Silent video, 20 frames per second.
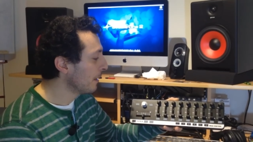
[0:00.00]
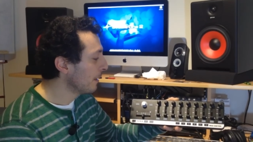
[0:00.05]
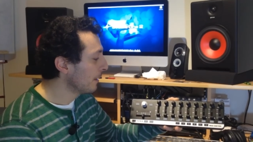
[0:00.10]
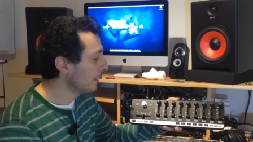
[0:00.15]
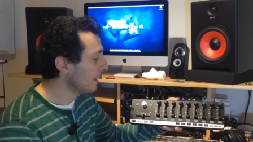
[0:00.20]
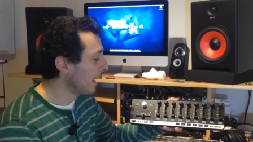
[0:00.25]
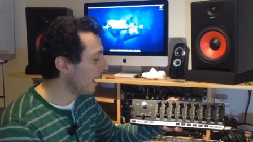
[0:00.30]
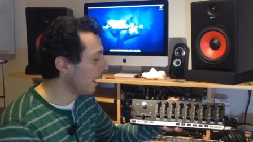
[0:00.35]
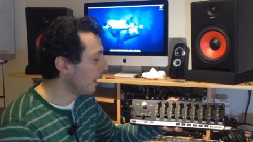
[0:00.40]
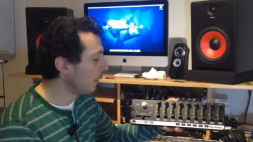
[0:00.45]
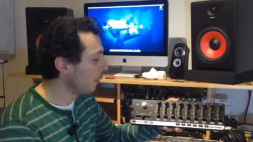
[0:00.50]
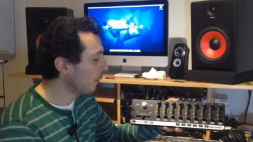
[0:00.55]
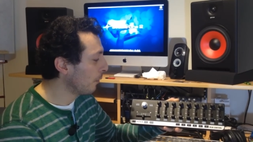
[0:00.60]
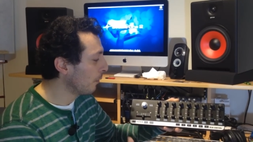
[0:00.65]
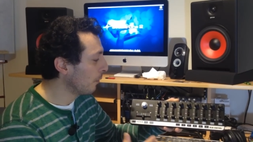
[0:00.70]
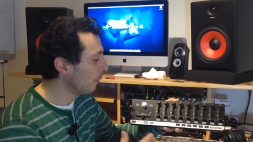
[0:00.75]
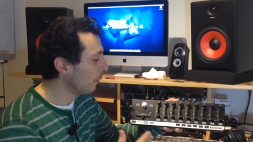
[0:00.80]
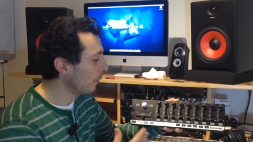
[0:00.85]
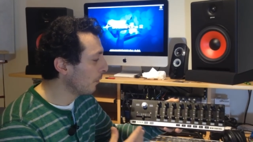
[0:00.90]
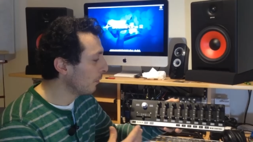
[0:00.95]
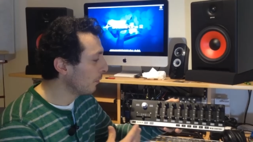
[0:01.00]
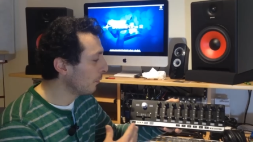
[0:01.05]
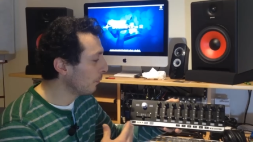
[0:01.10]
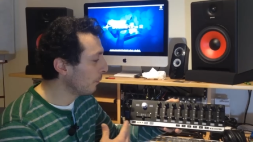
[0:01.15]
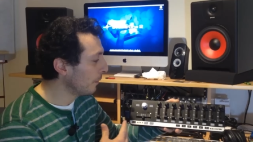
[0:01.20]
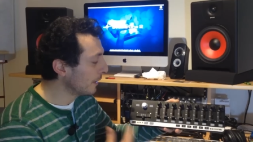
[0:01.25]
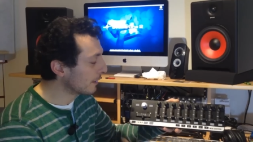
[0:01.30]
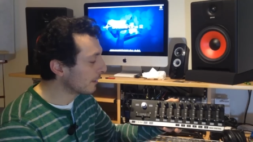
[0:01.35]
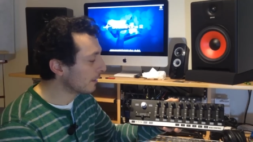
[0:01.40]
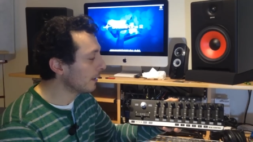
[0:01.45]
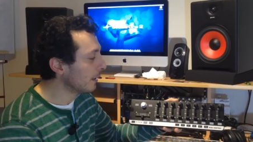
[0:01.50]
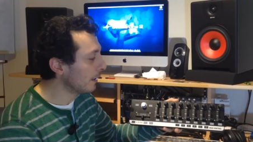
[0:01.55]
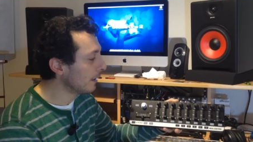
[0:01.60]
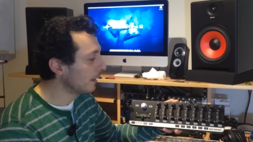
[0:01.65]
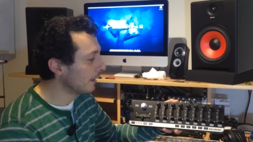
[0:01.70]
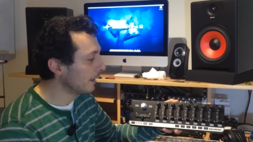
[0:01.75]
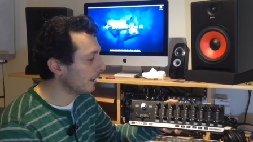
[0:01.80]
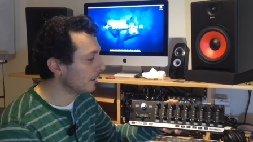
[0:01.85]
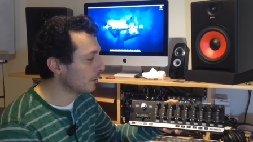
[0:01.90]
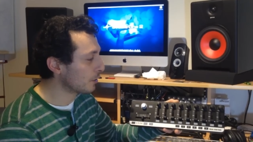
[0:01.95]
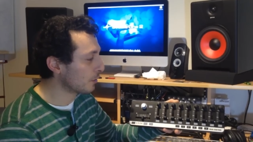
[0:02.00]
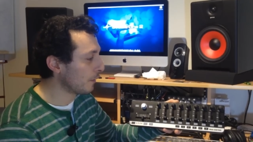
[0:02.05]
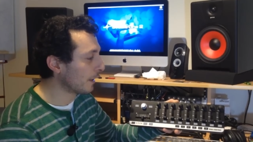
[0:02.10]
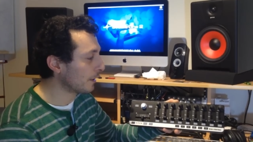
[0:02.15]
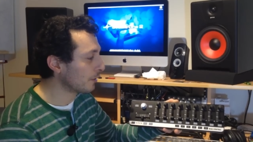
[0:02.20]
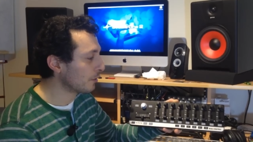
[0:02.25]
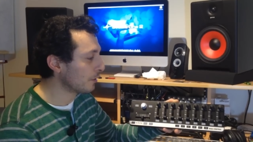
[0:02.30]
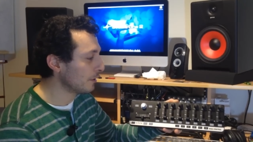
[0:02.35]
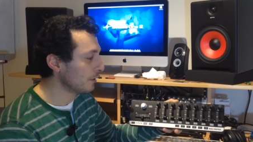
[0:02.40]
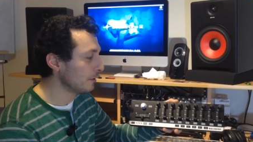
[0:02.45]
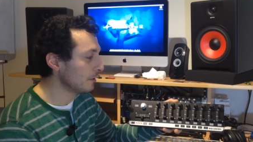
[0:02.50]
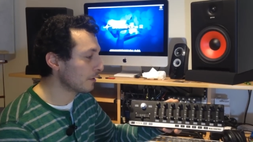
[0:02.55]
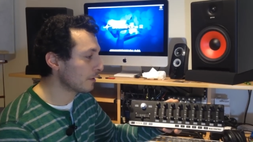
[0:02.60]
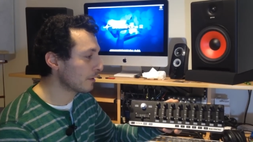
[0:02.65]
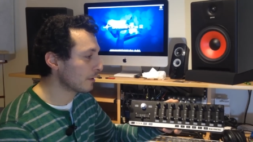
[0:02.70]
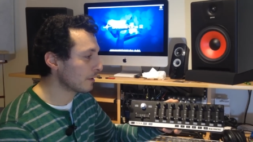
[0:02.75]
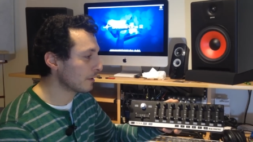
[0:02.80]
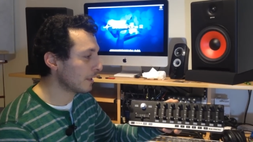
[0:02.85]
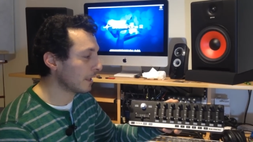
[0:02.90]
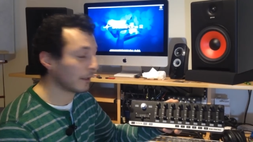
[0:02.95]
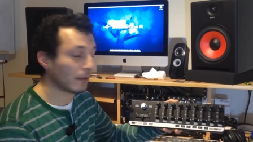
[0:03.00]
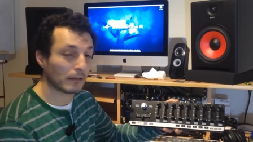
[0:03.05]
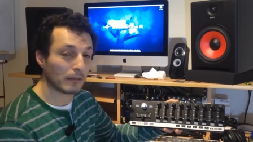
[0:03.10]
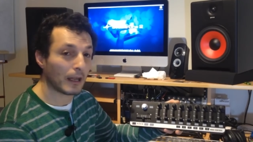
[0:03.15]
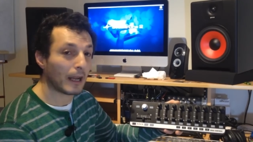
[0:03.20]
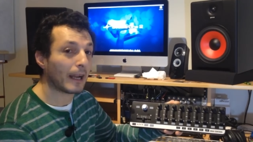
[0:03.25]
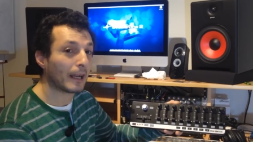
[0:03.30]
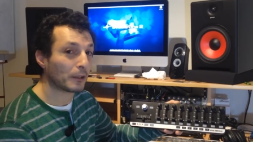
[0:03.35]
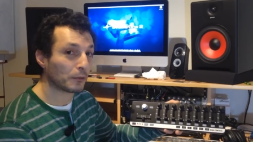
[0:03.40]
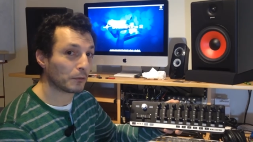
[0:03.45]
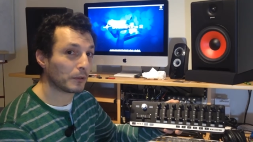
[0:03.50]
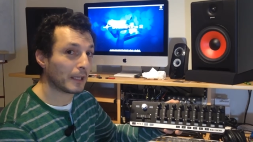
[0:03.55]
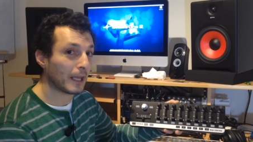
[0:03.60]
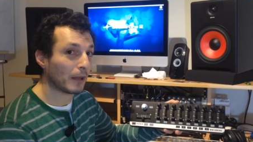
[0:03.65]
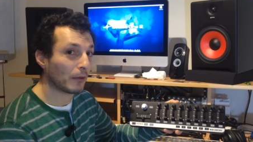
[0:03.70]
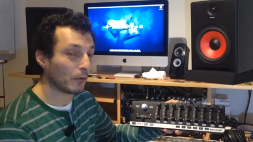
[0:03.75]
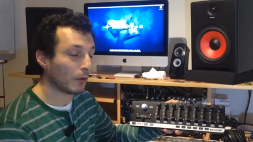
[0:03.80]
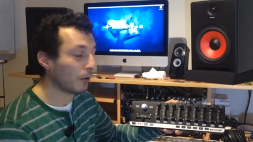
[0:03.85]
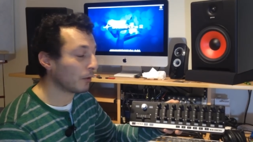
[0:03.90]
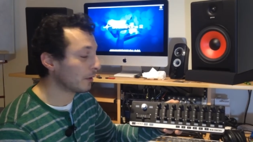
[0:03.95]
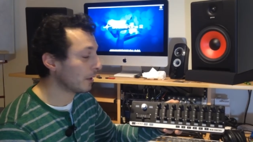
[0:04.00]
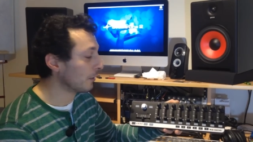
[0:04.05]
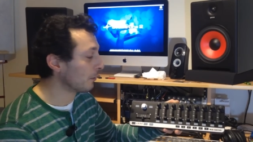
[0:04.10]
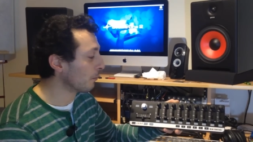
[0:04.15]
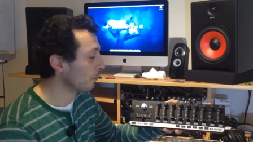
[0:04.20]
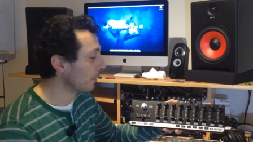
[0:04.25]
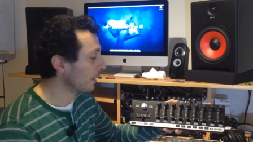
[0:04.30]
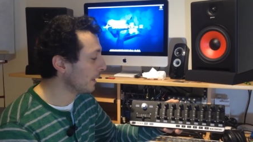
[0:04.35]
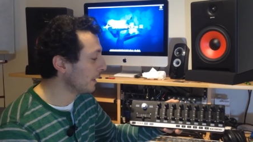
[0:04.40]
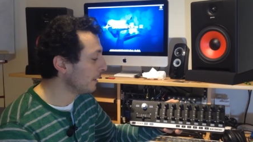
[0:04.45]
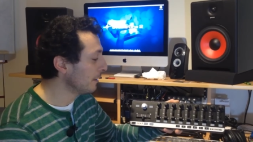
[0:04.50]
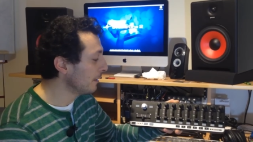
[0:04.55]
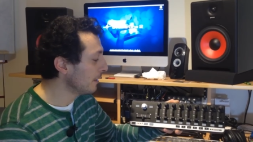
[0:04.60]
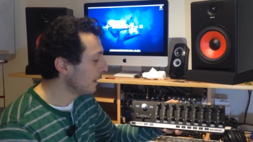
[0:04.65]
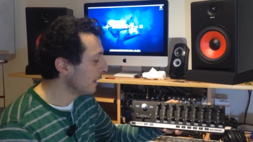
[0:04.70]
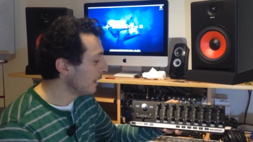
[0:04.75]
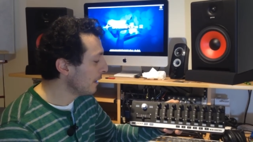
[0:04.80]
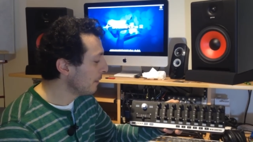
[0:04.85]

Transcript: Now with the instructions that I had to download and read,